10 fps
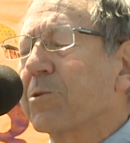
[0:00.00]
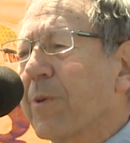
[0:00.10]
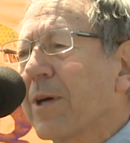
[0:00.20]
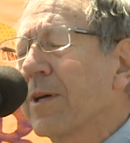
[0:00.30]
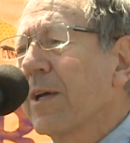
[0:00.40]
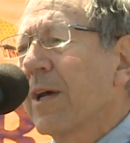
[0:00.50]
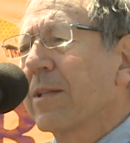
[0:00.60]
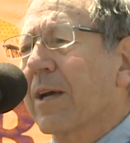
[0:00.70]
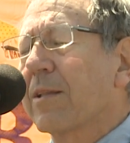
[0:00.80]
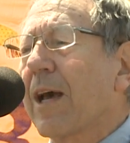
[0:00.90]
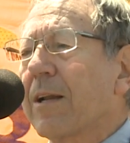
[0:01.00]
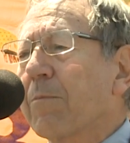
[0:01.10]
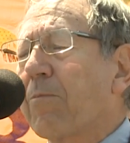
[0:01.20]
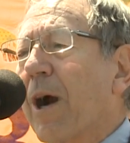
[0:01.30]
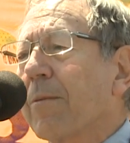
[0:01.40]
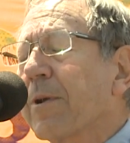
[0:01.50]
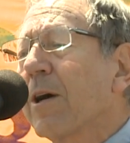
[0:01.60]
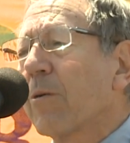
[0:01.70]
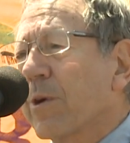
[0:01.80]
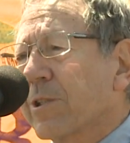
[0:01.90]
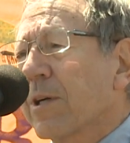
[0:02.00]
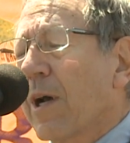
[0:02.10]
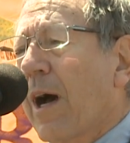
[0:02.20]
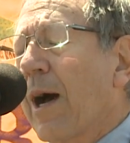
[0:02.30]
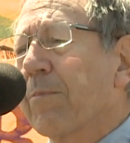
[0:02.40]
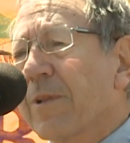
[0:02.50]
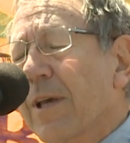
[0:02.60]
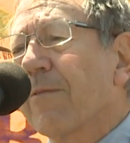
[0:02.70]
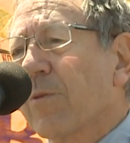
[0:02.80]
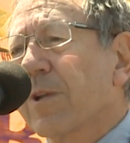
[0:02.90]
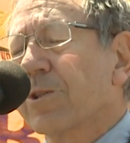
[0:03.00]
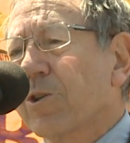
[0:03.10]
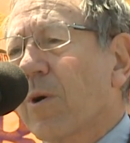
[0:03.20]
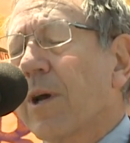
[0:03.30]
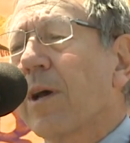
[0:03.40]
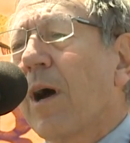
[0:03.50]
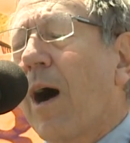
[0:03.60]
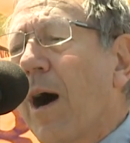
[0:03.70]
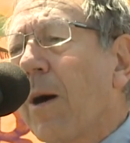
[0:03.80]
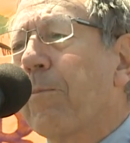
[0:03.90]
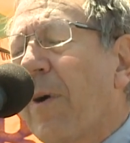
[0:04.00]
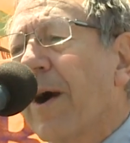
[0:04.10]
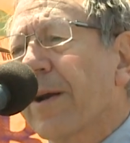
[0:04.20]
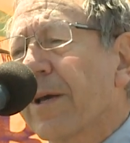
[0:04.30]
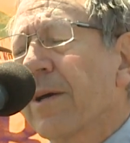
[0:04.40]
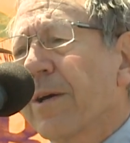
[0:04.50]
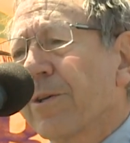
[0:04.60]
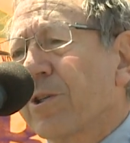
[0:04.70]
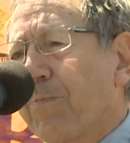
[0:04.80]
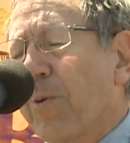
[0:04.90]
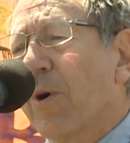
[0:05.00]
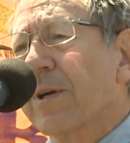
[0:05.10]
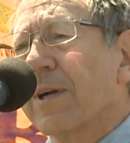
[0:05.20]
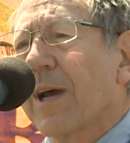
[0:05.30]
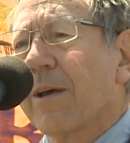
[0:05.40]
bill in the Canadian Parliament, which I believe will enjoy all-party support. And I